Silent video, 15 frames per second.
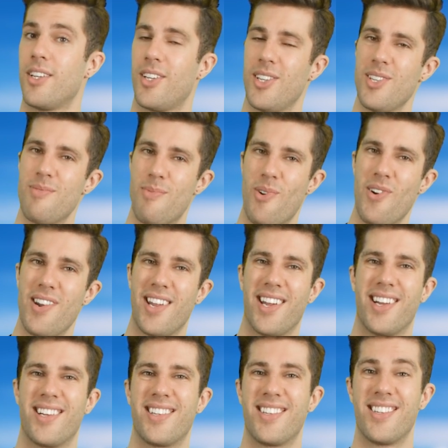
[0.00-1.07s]
Good
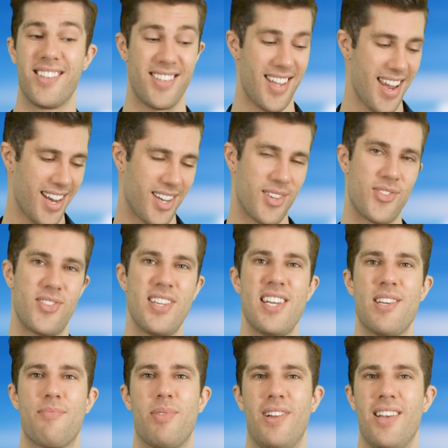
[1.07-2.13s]
morning. Take a
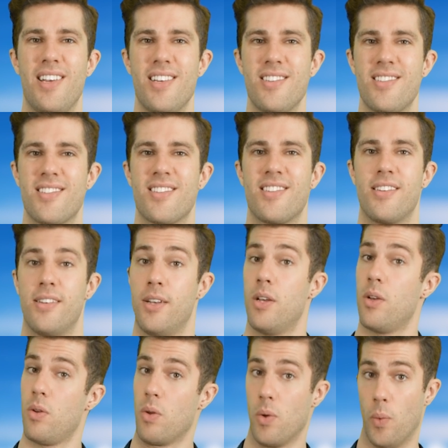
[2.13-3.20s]
seat, please.
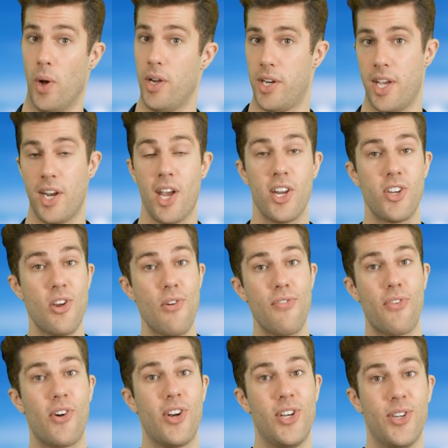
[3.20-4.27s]
What can I do
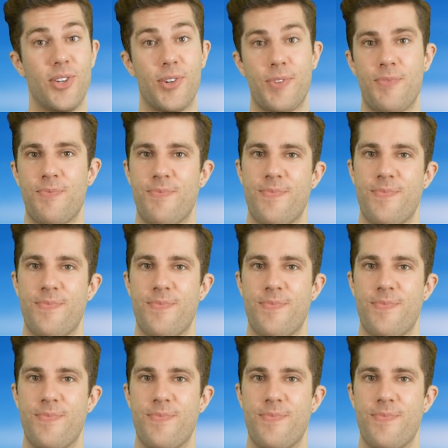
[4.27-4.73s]
for you?